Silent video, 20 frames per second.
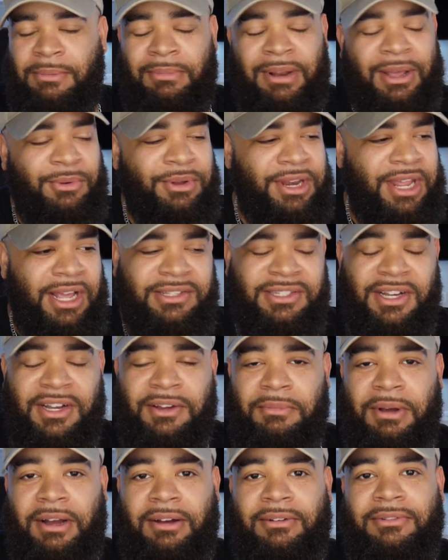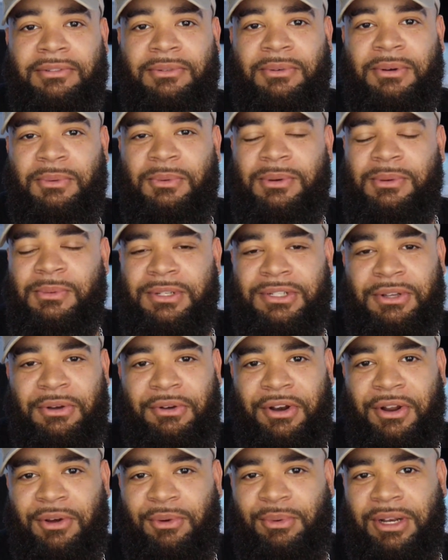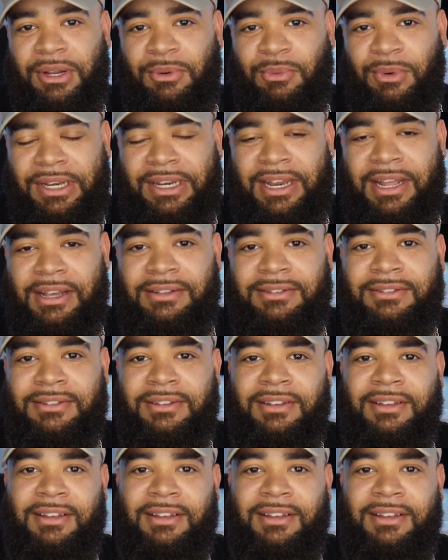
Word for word: I'm like, what are y'all talking about? What's going on with Lil Windex?